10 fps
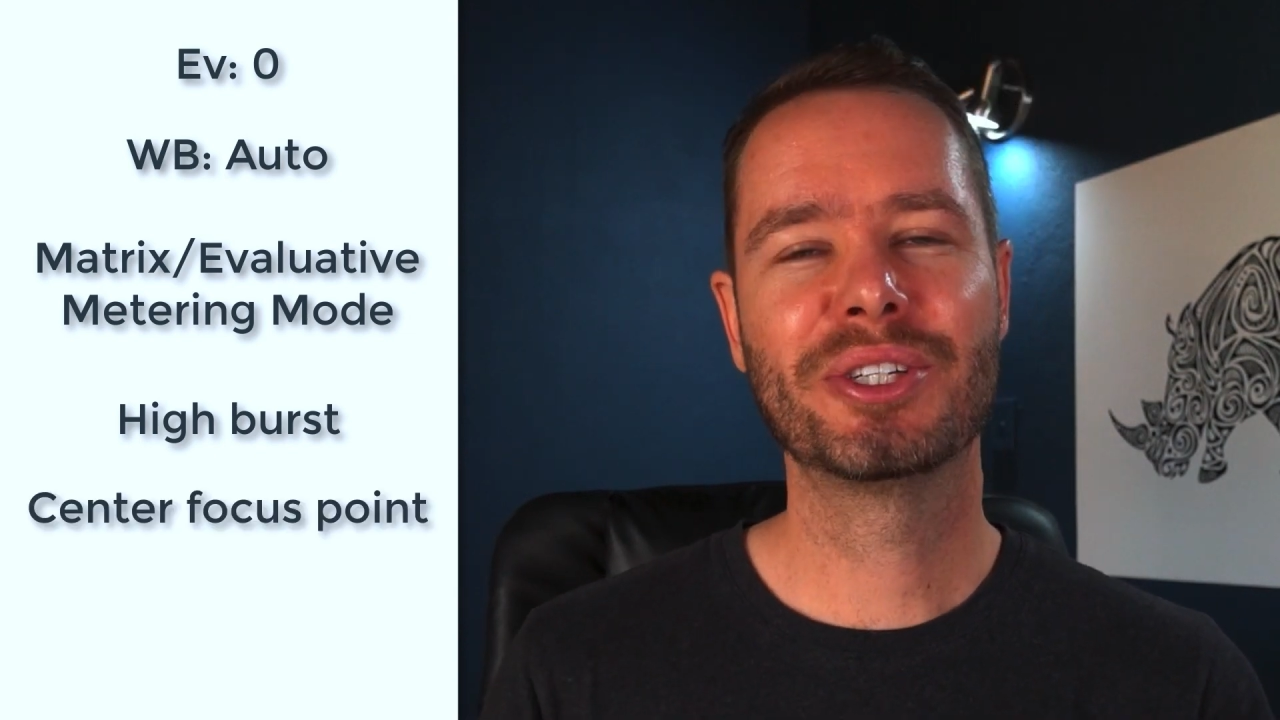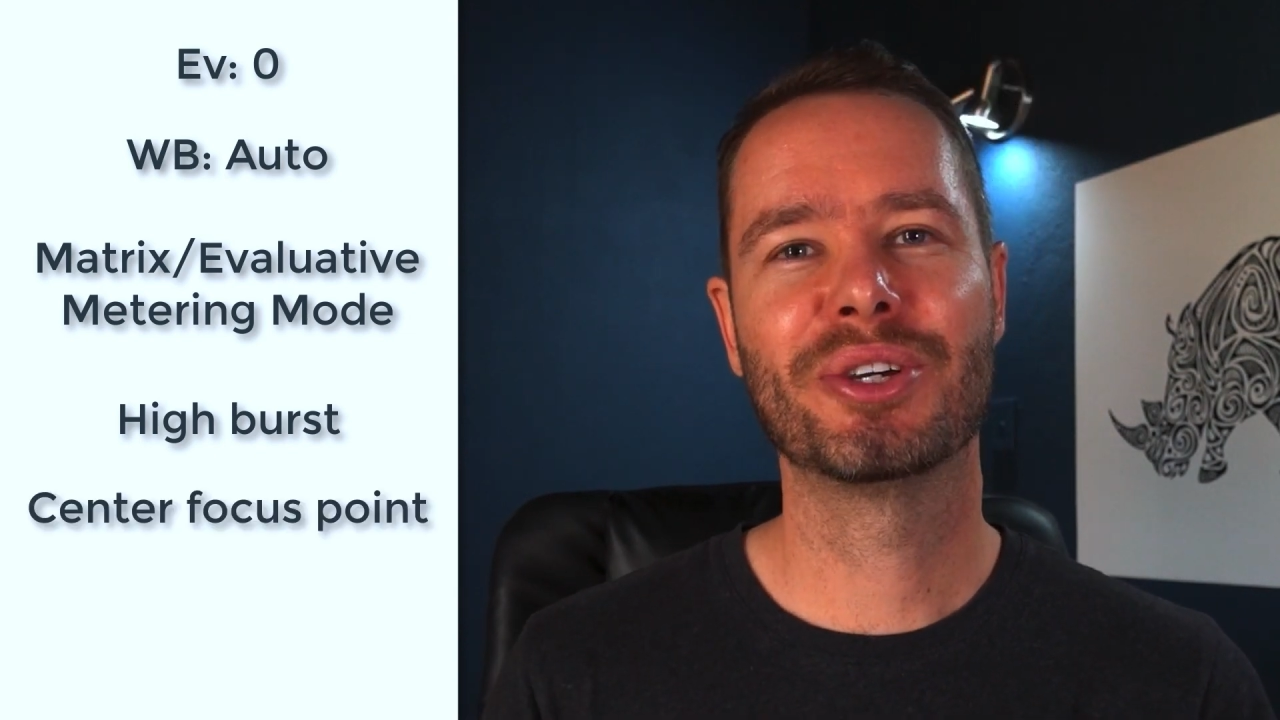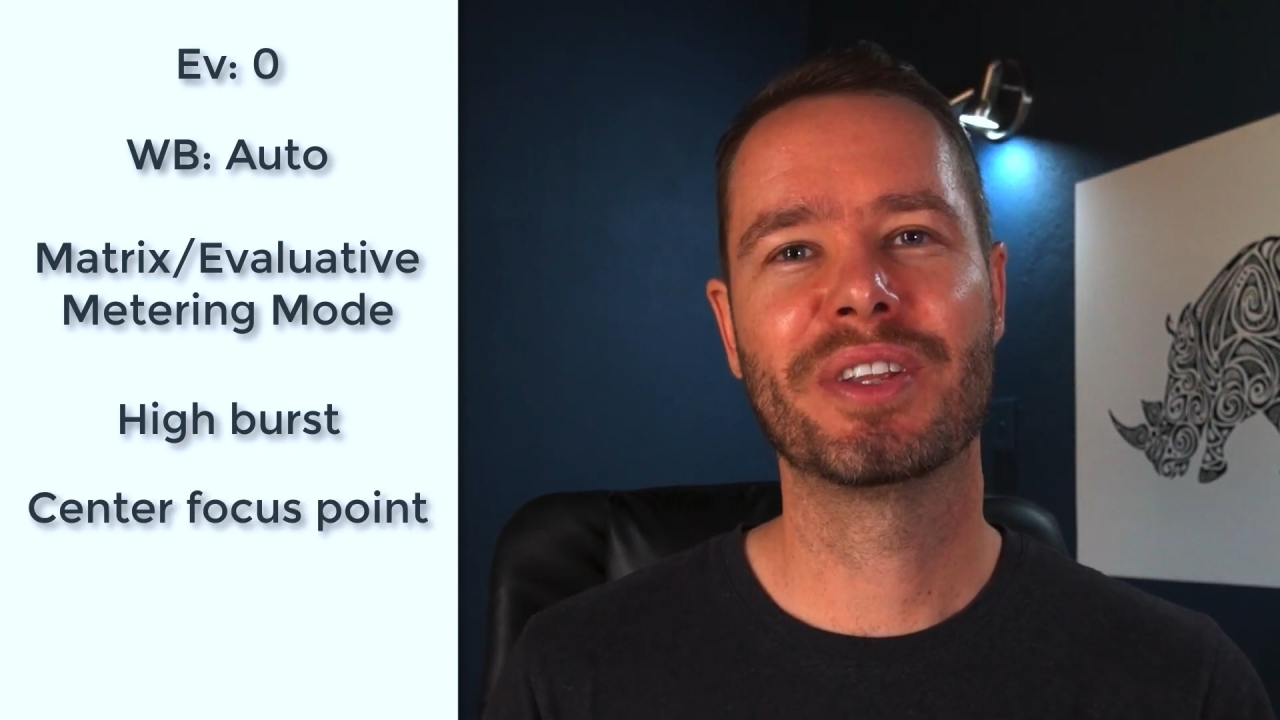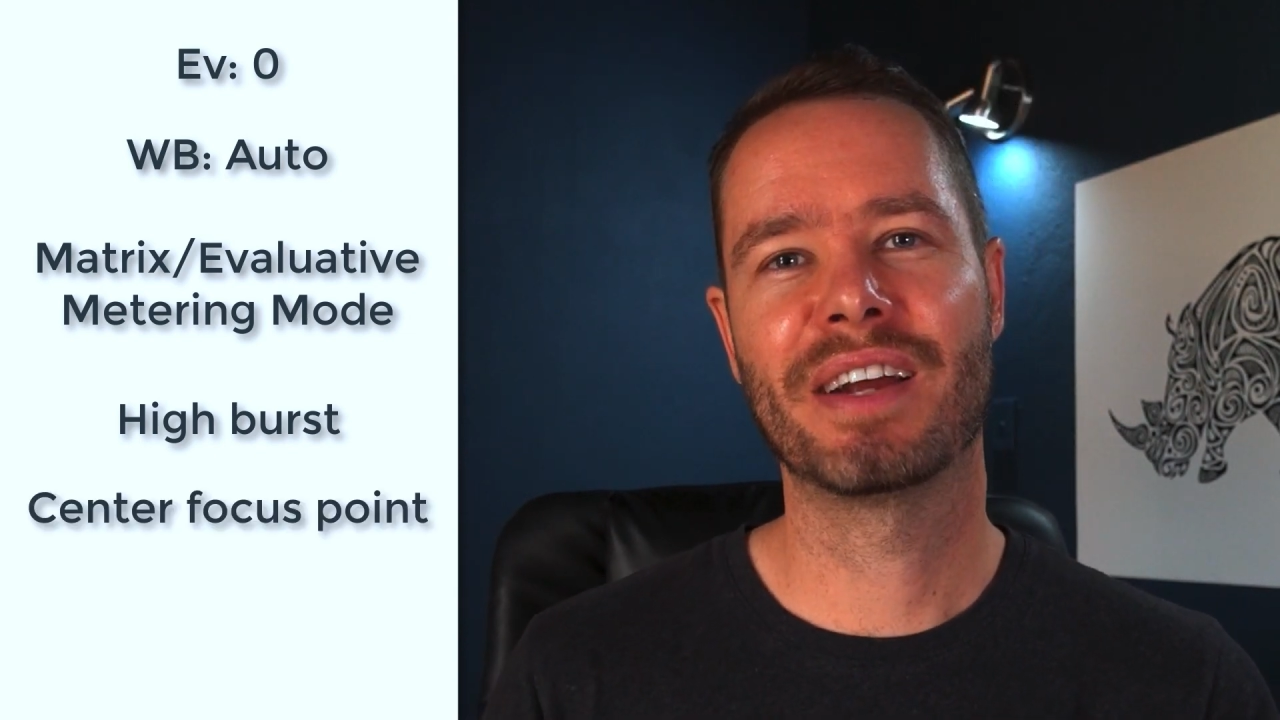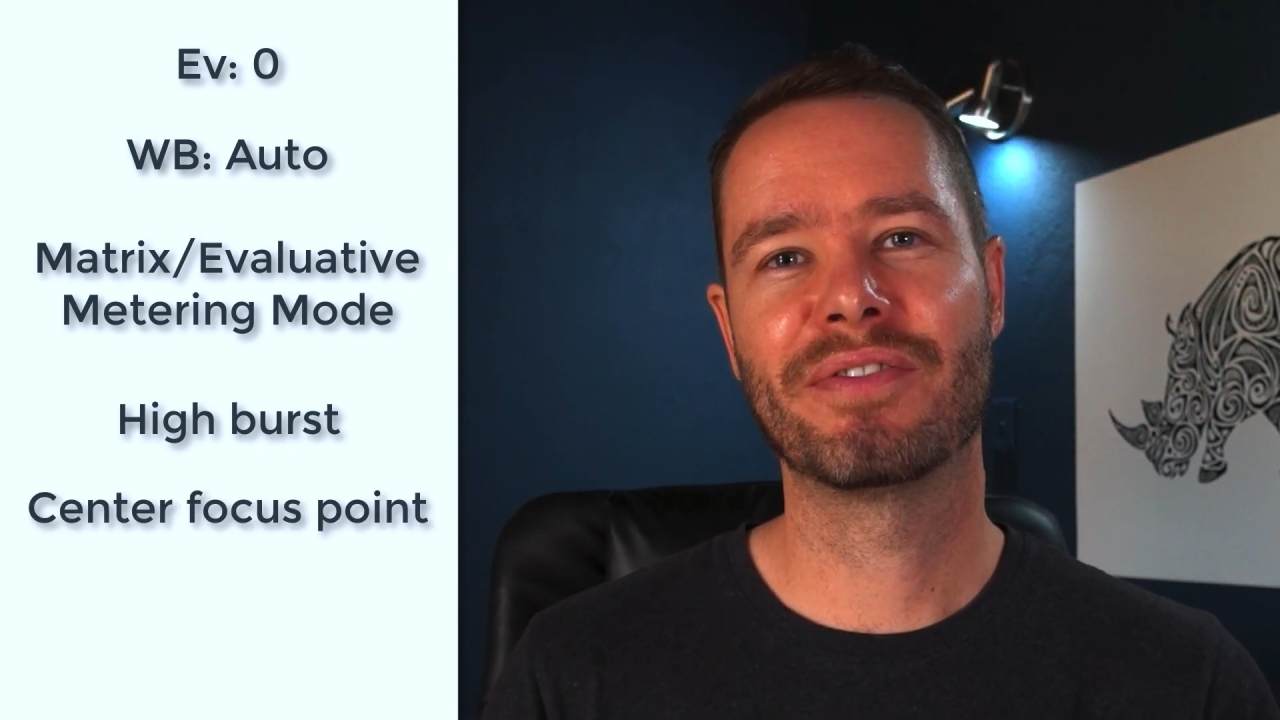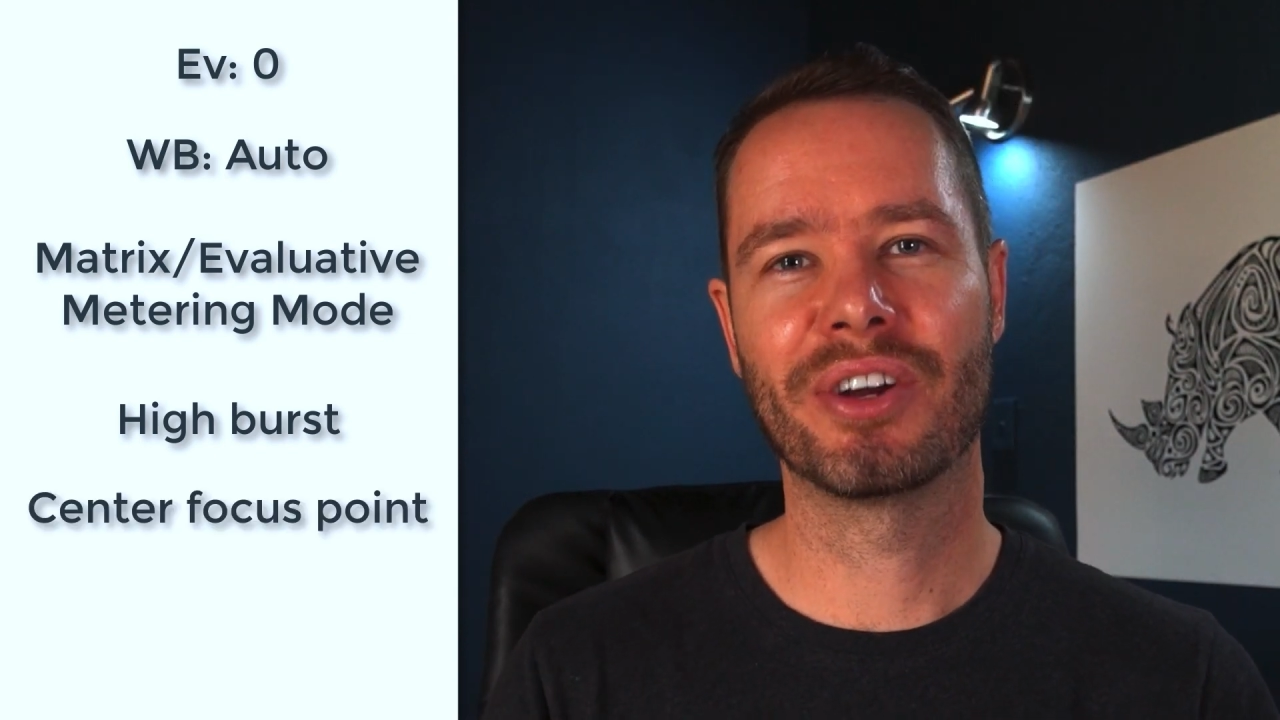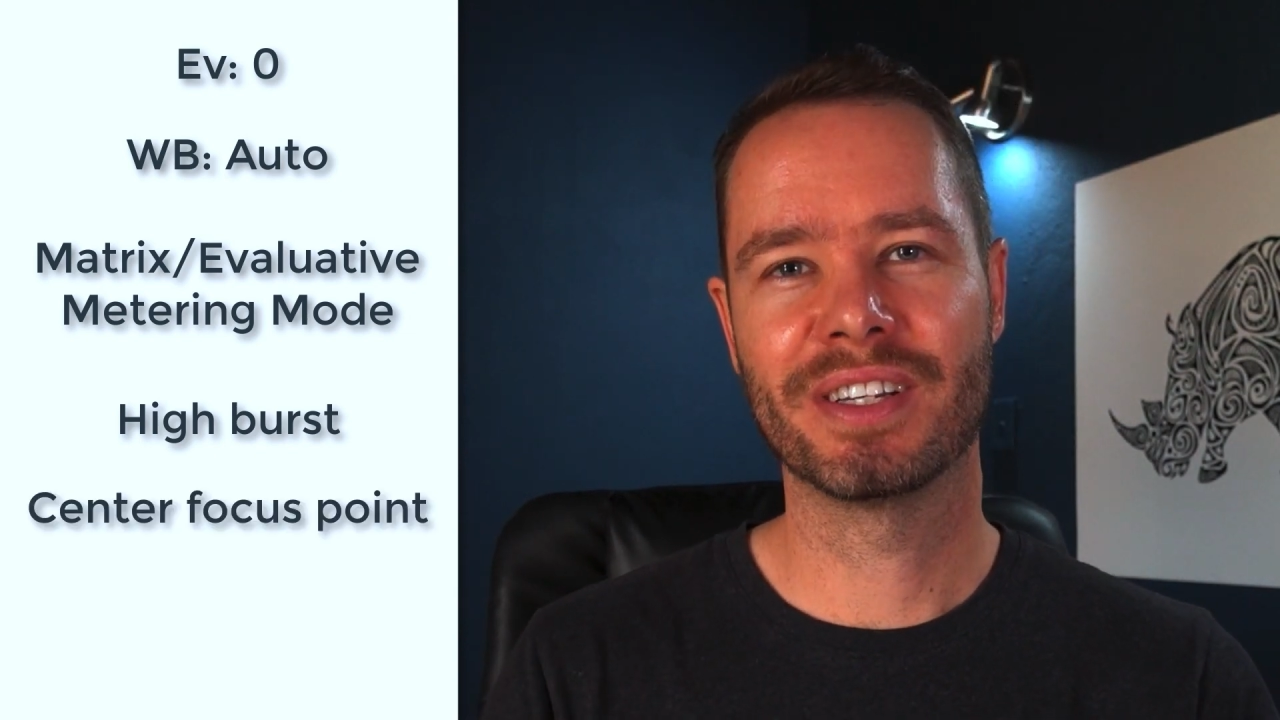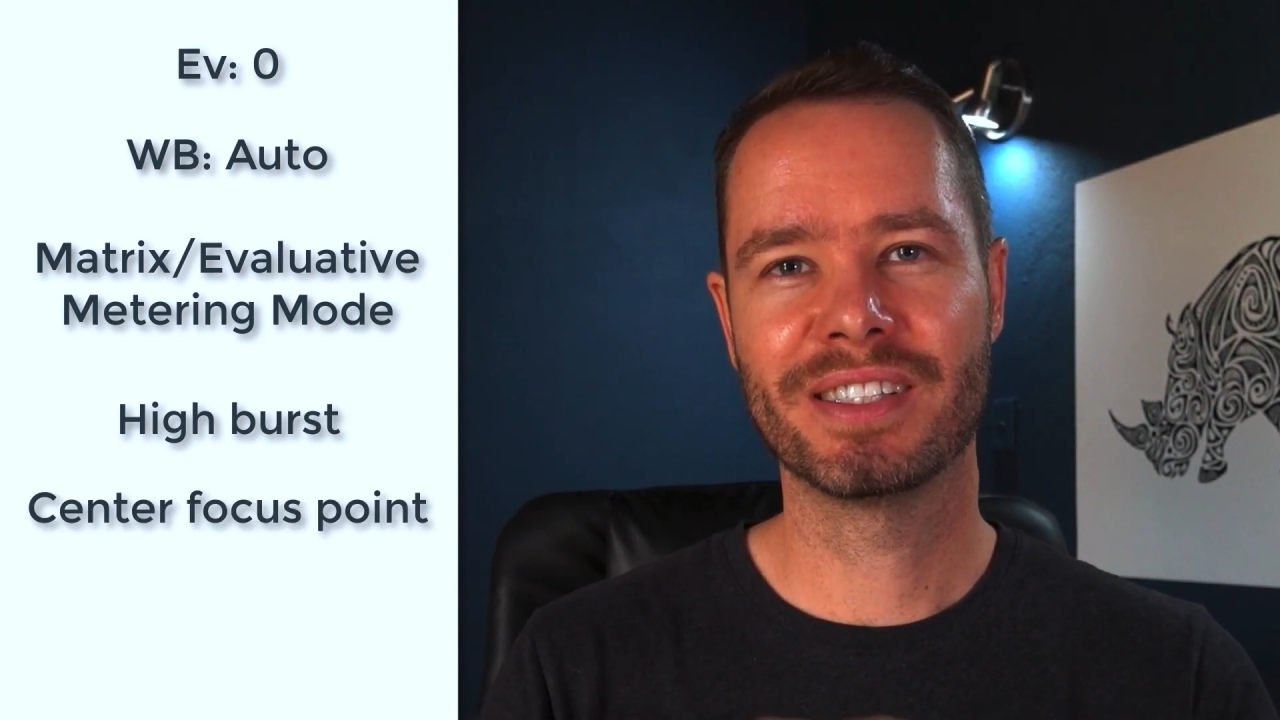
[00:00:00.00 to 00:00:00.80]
sure that I've got a